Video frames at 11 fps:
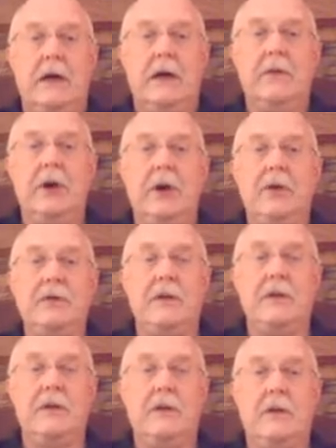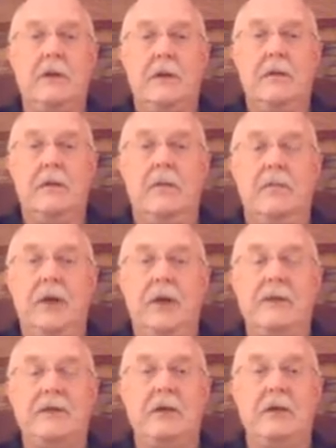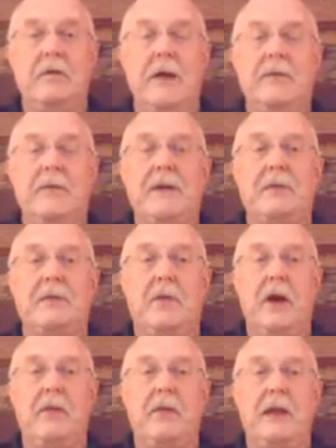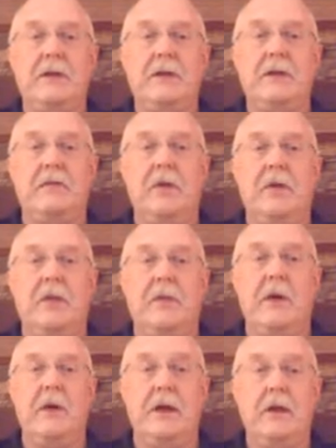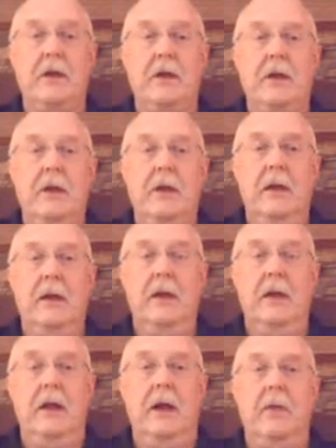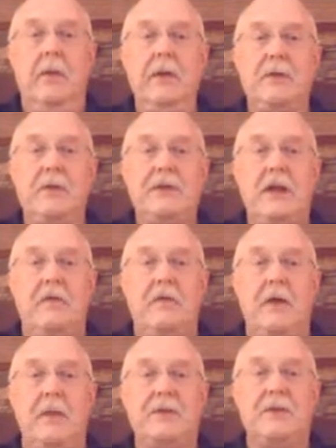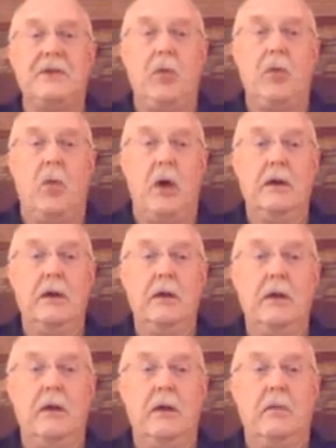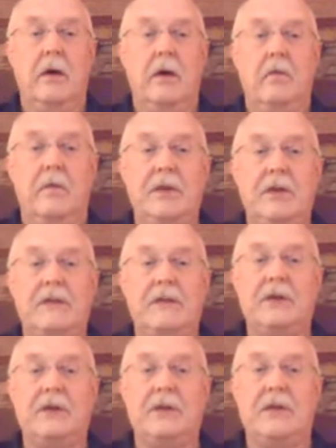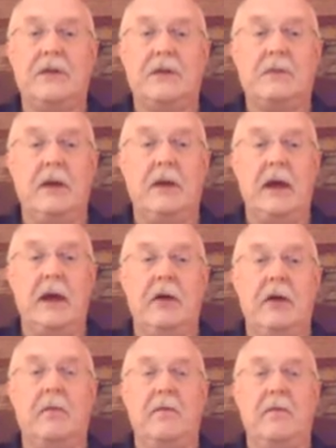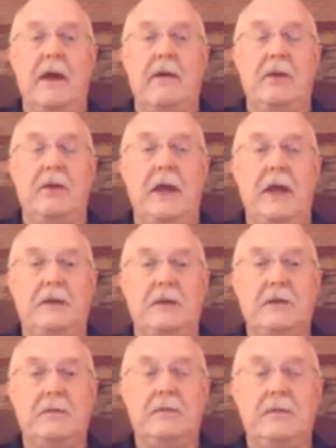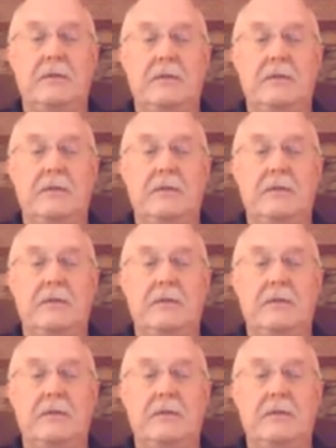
I'm your host, Bill Dempster, Fire Protection Market Manager for North America, and I'll be your presenter for episode 1 of multi-sectional assessment in hydrocarbon fire applications.